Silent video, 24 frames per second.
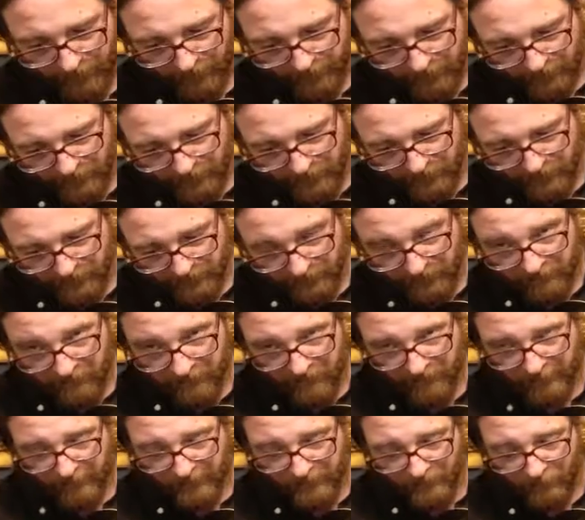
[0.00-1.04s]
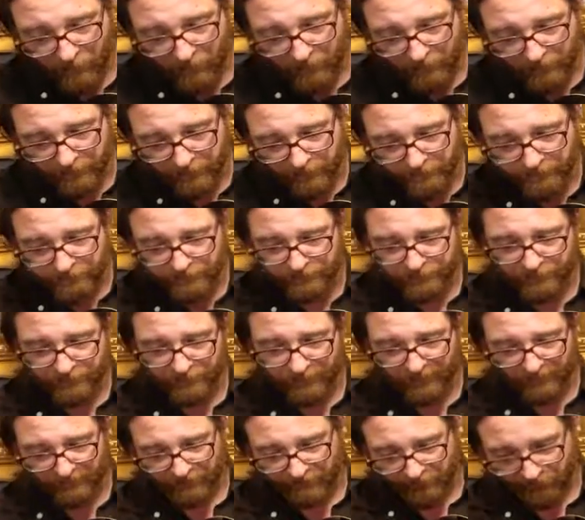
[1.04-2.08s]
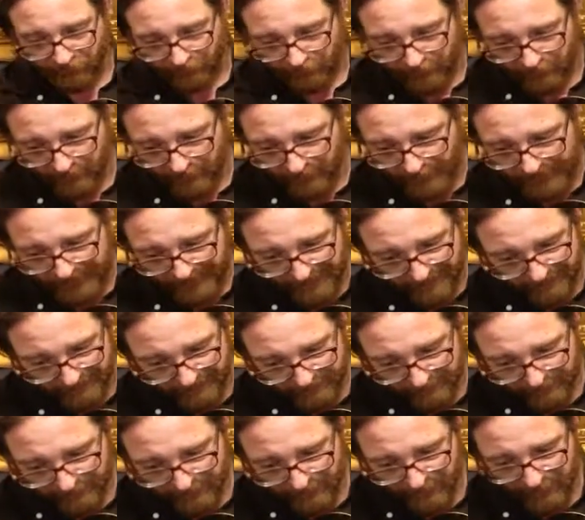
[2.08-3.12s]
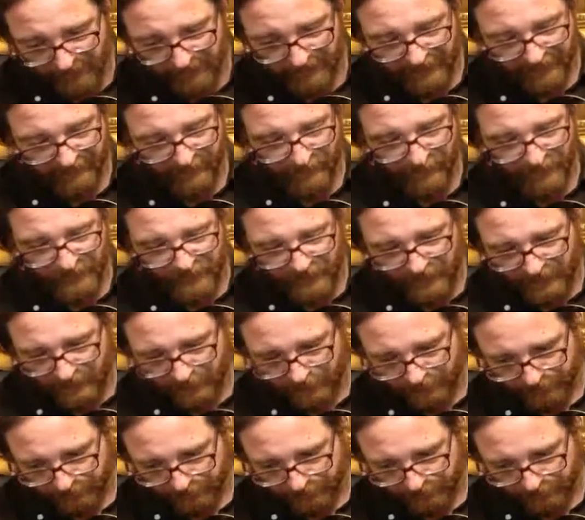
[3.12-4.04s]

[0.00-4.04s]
in the key of C, and that's the 1, the 4 would be F, and the 5 would be G.